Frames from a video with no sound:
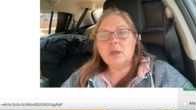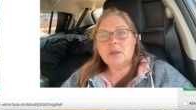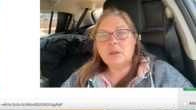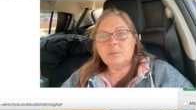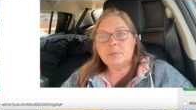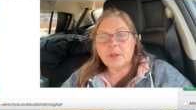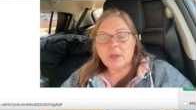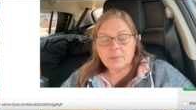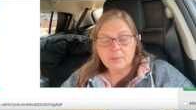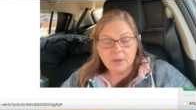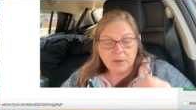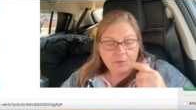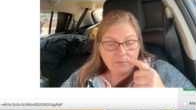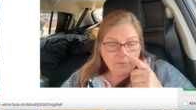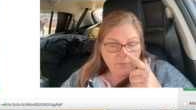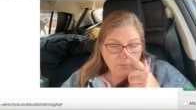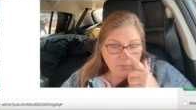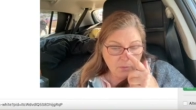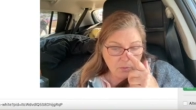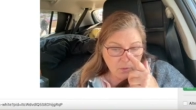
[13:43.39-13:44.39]
the plumbing
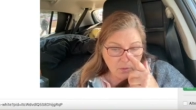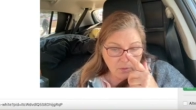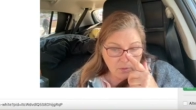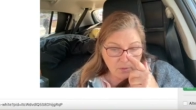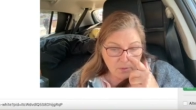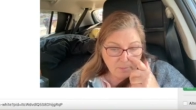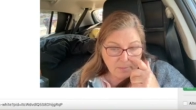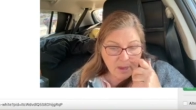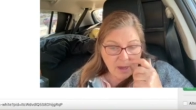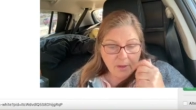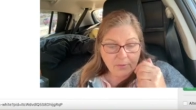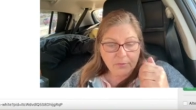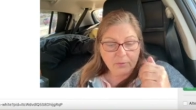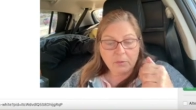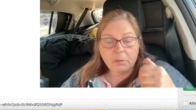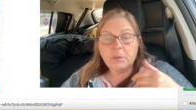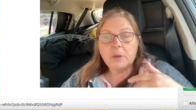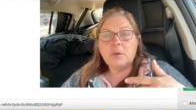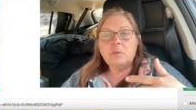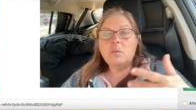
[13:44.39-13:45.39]
for the
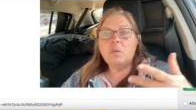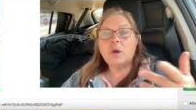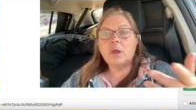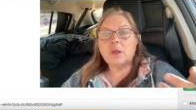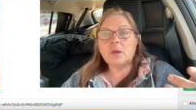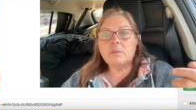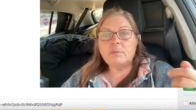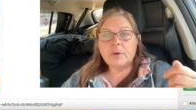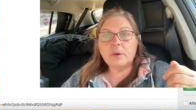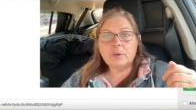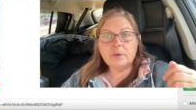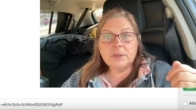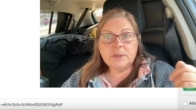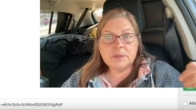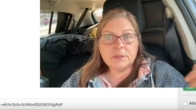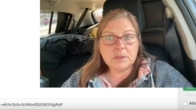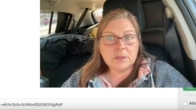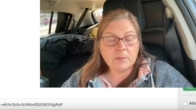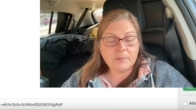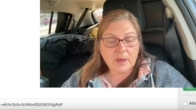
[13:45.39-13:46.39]
bathroom and what
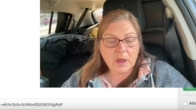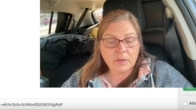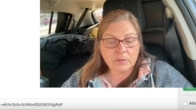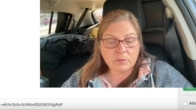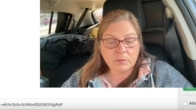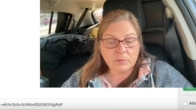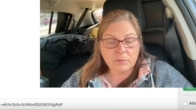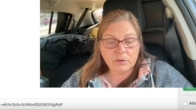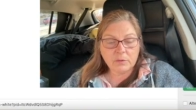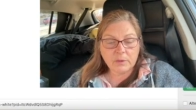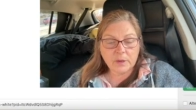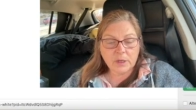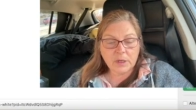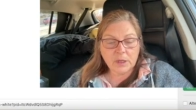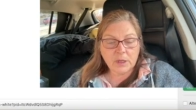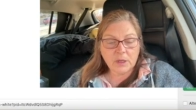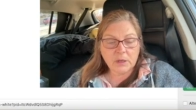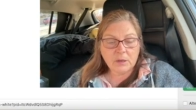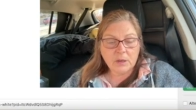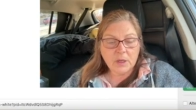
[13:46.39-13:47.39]
components in the bathroom do I
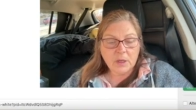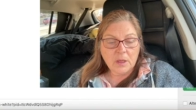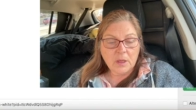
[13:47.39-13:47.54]
need.